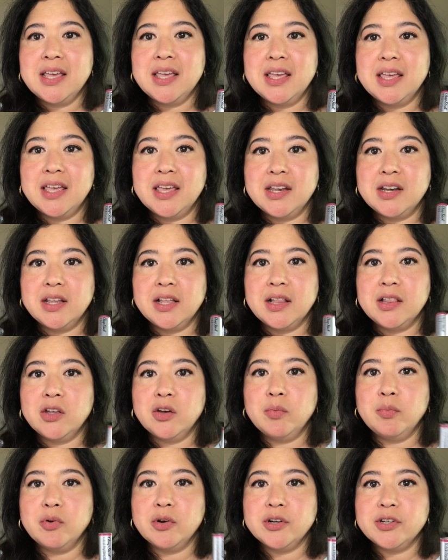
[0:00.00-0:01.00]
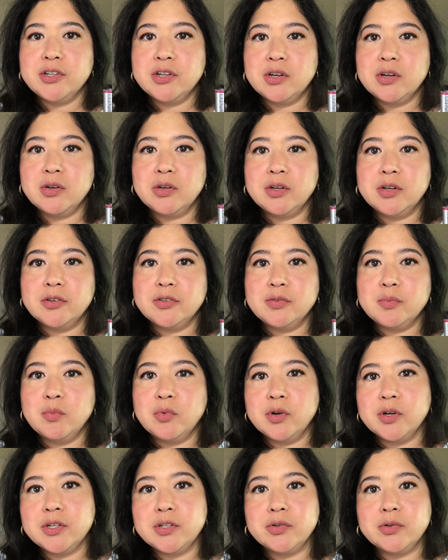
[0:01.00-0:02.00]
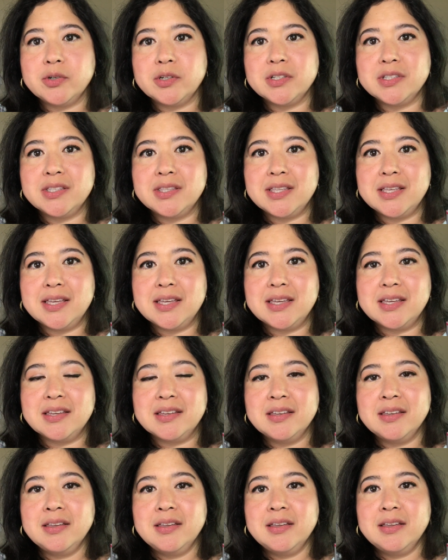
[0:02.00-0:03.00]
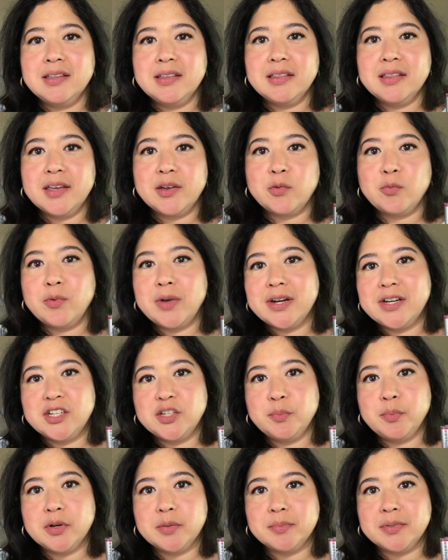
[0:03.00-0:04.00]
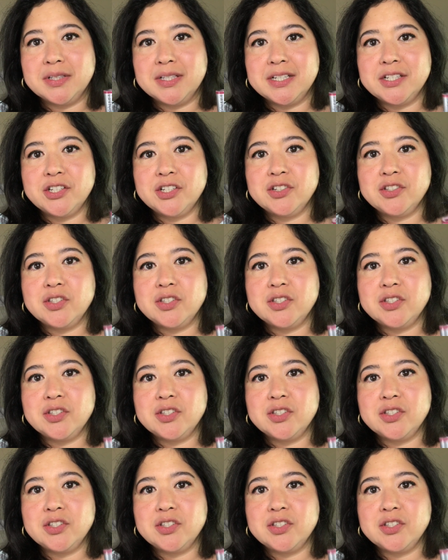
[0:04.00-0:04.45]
and Hello Bordeaux goes more towards the like reddish purplish.